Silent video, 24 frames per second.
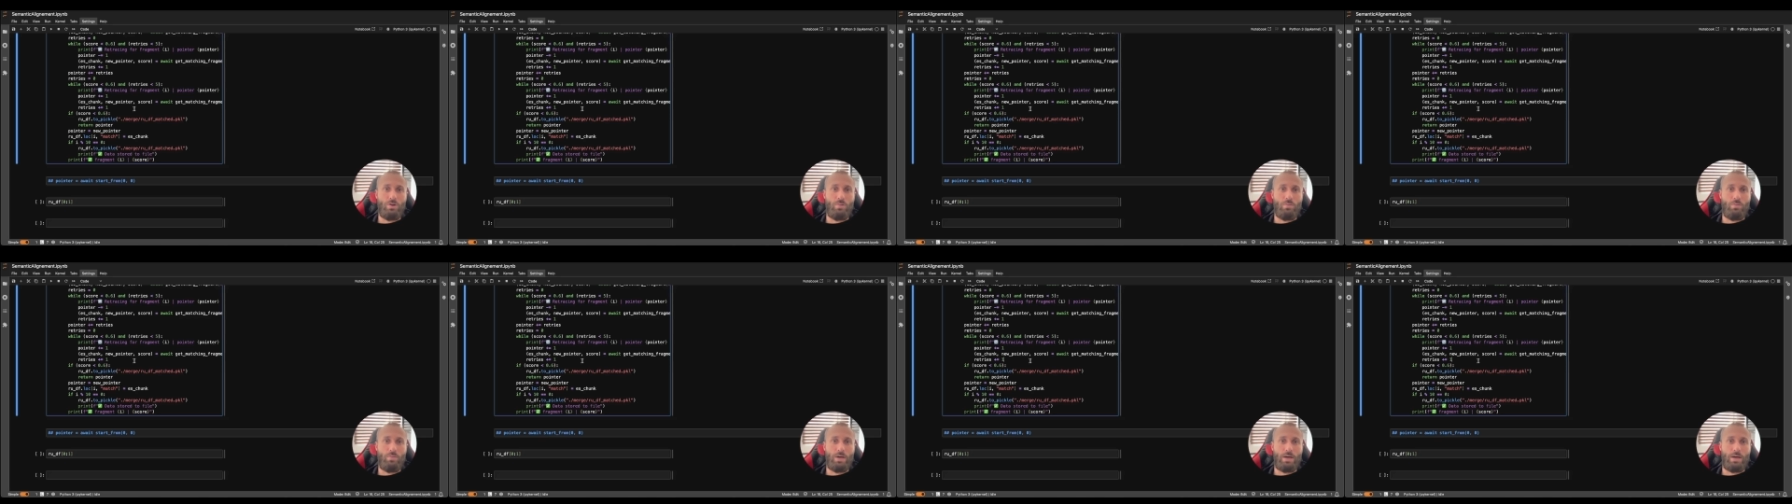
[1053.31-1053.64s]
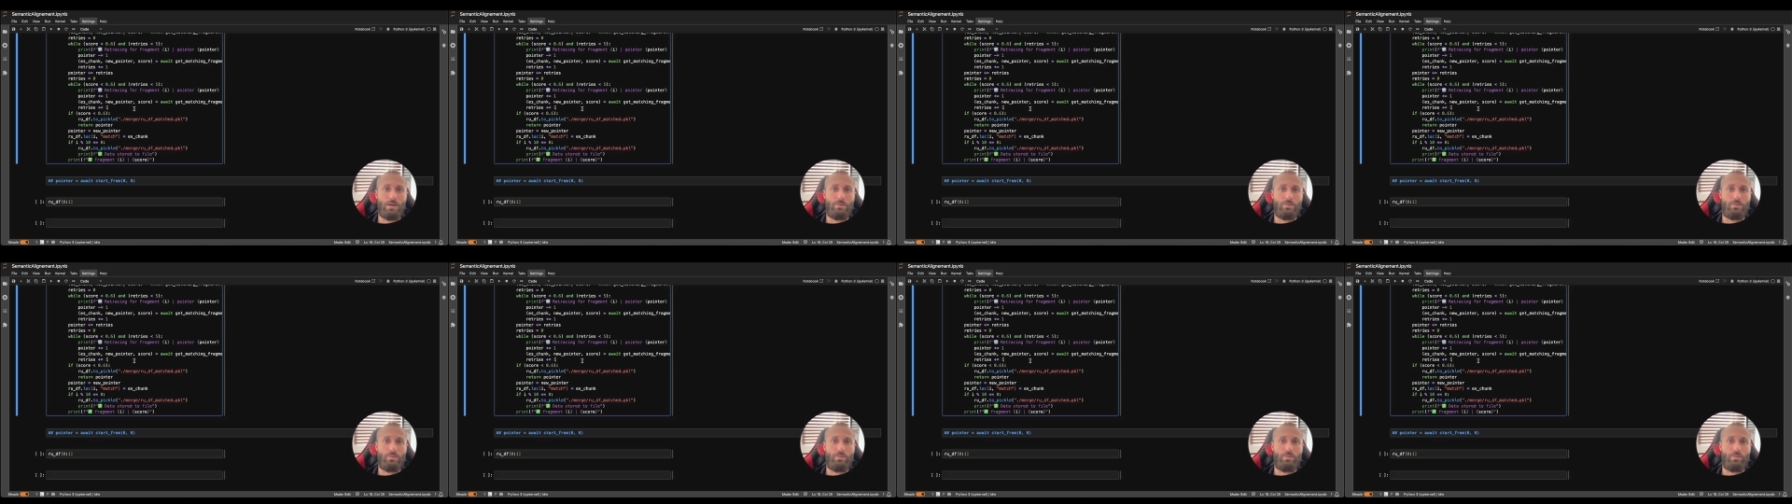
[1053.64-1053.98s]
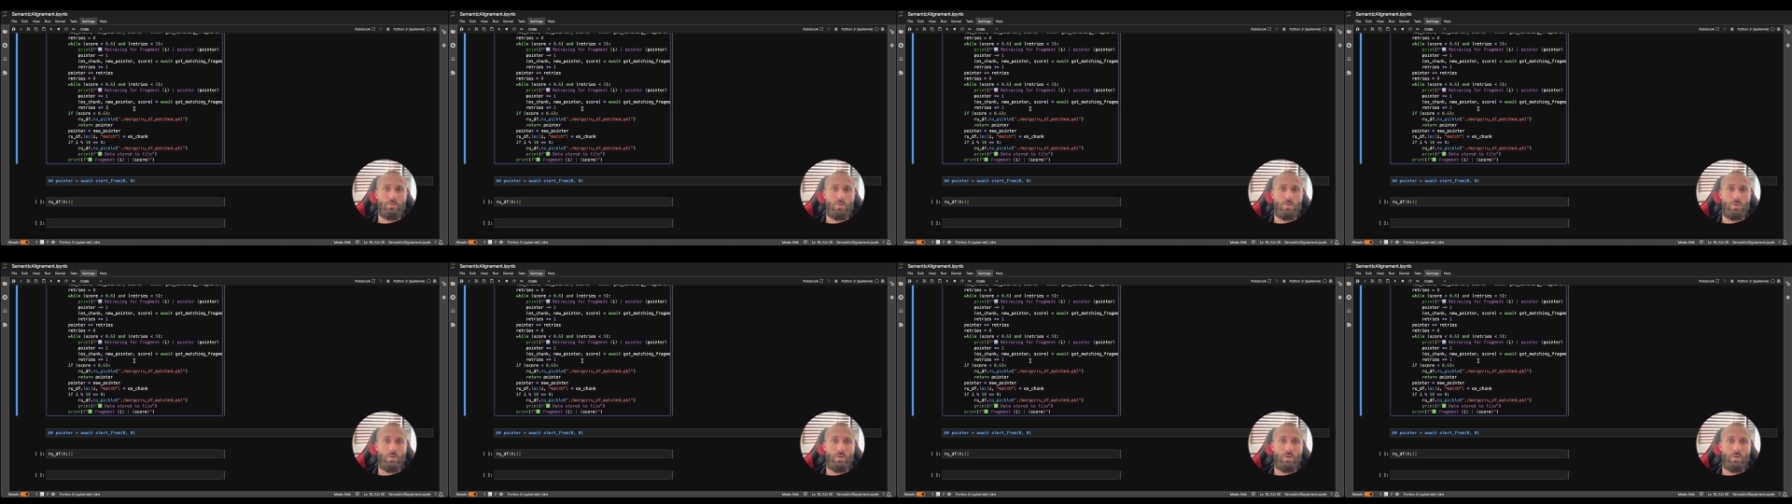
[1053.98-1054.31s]
but
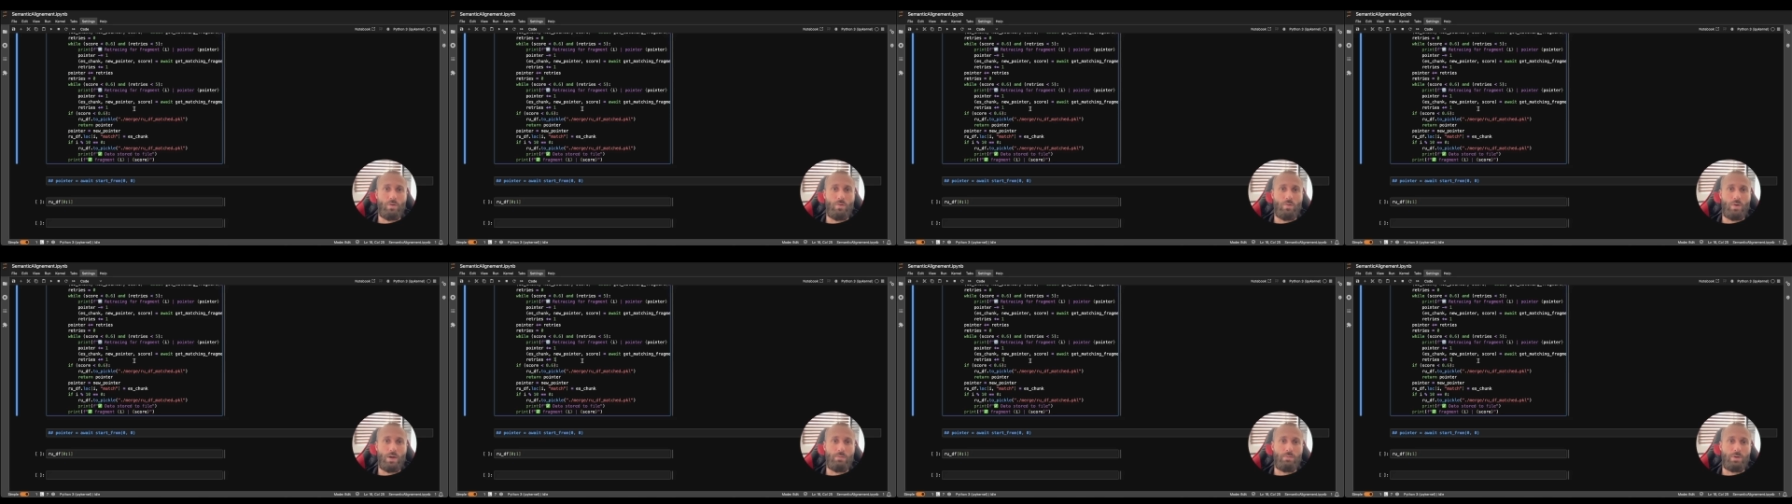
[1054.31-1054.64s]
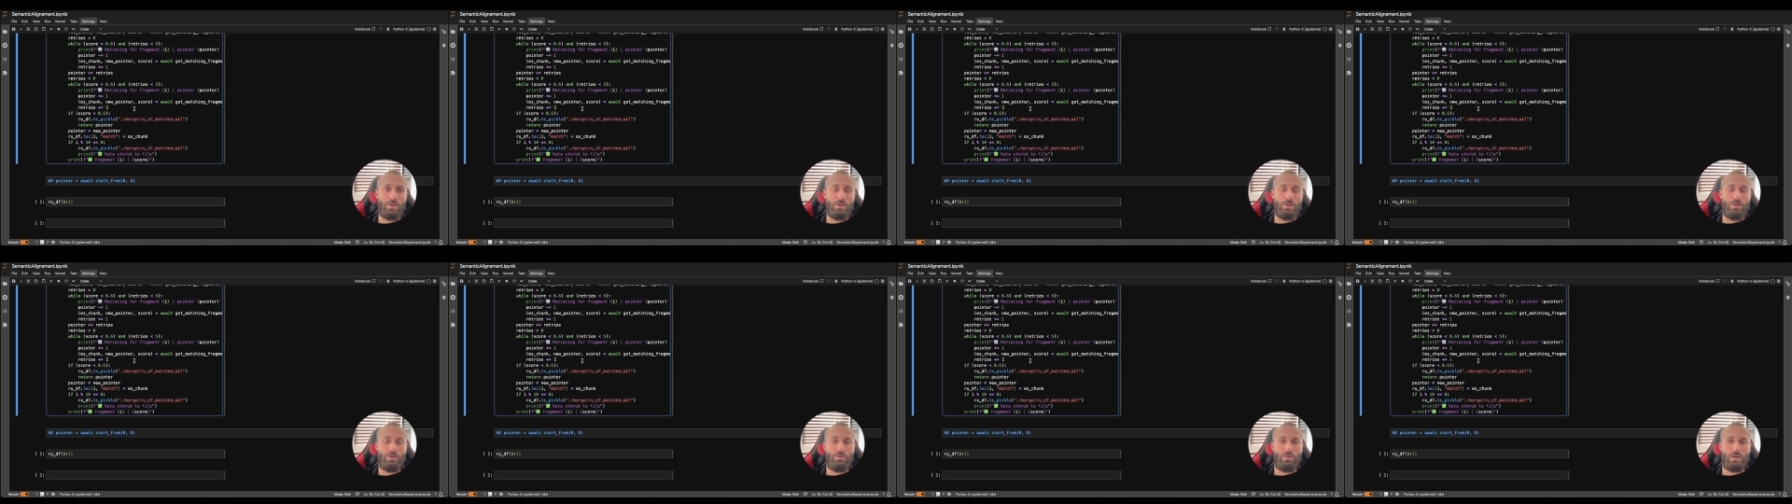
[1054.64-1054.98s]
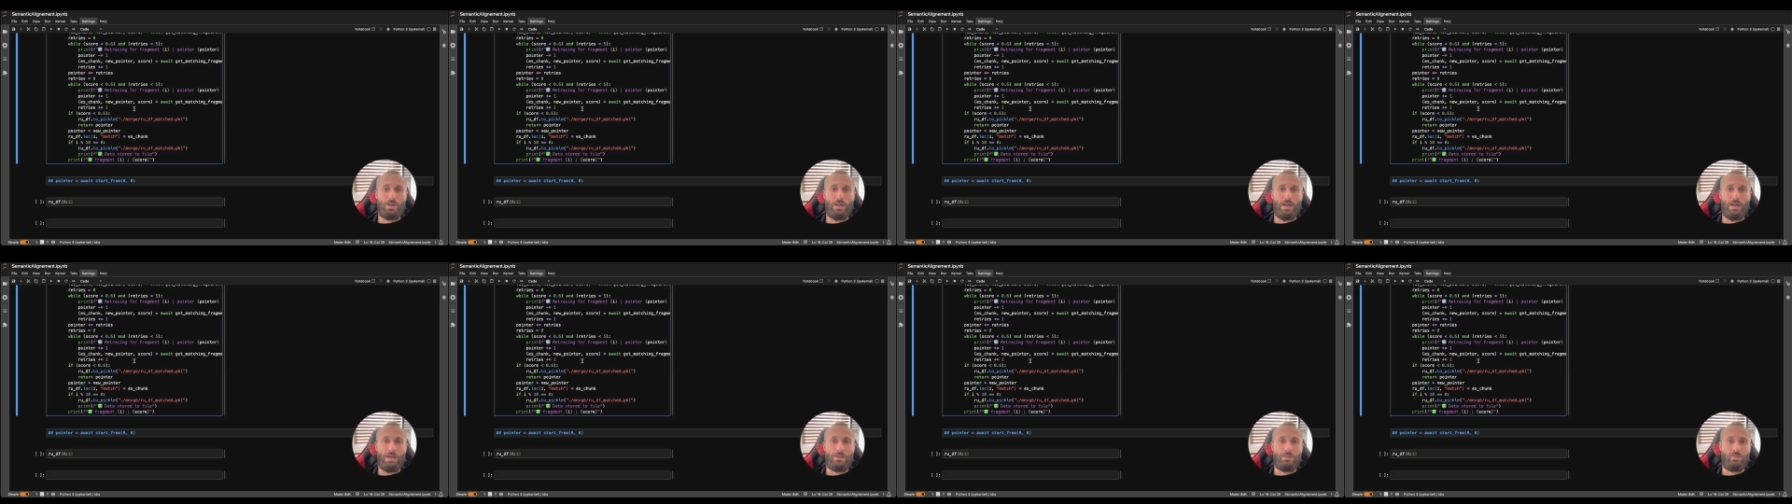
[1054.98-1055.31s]
for one particular
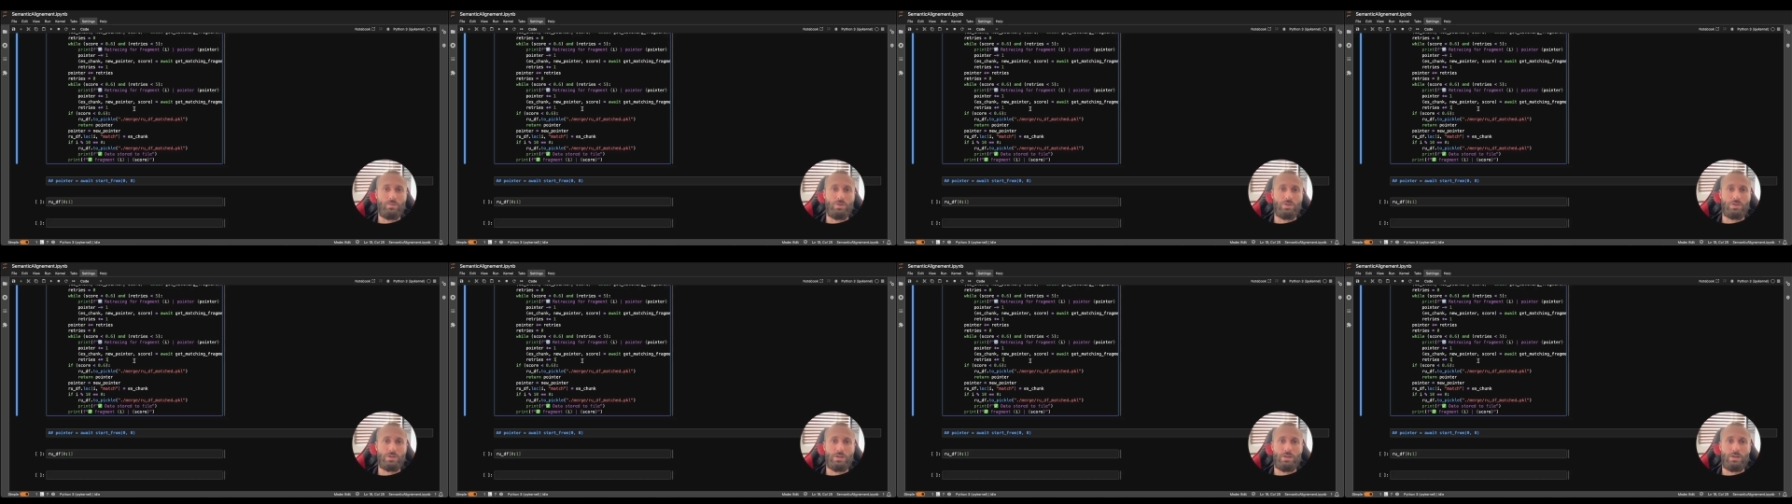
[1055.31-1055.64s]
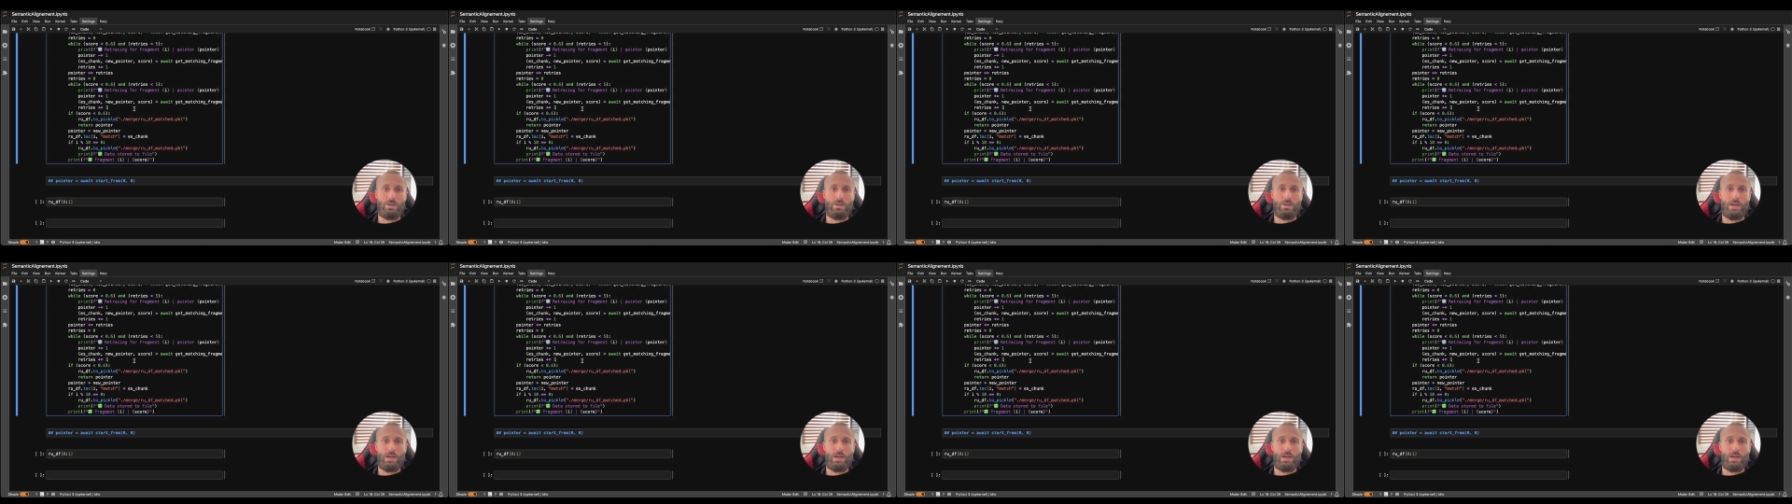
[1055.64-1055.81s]
case we're just